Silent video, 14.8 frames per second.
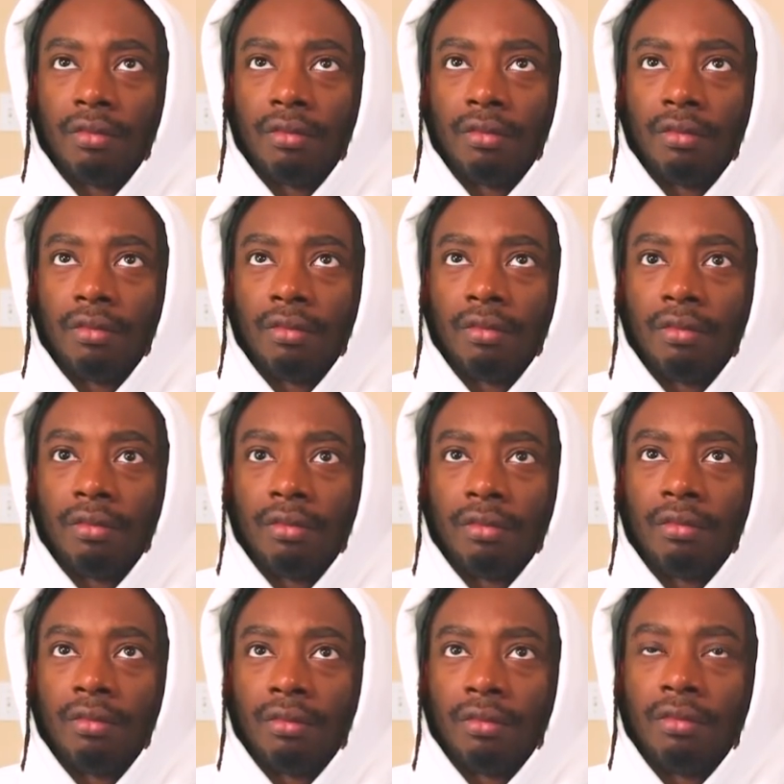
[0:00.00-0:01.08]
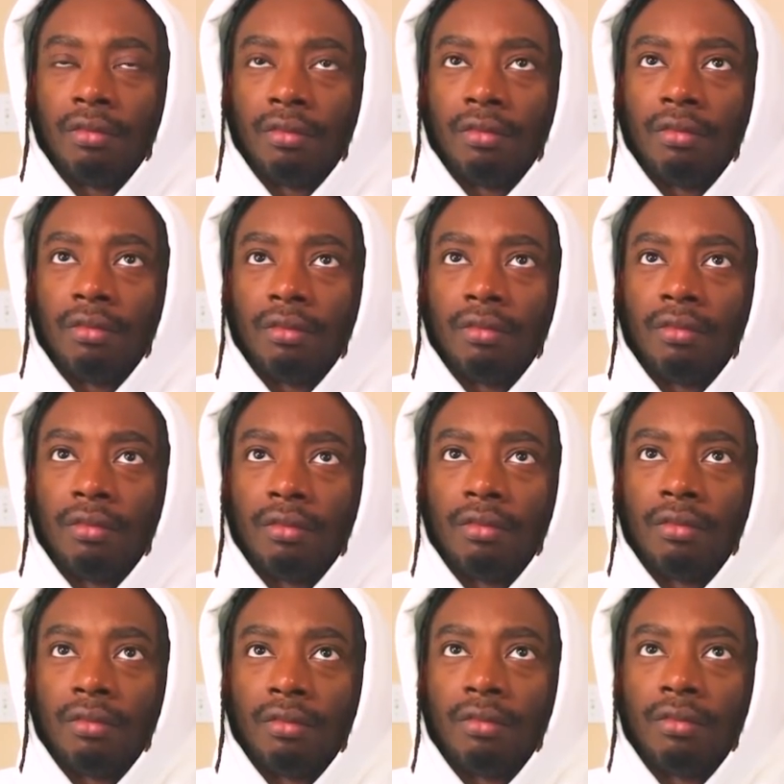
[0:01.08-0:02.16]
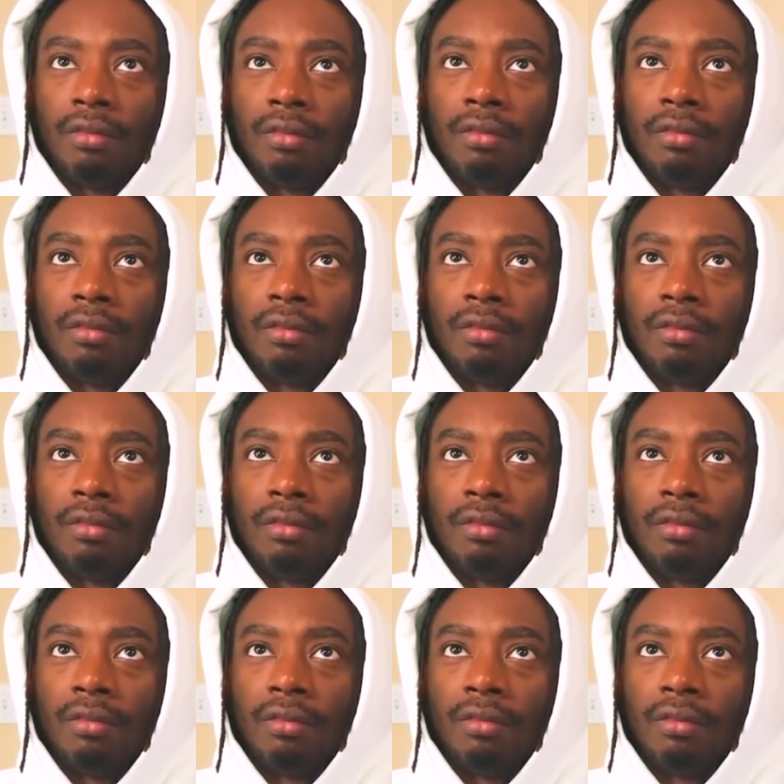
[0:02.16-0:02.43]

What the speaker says: (silent)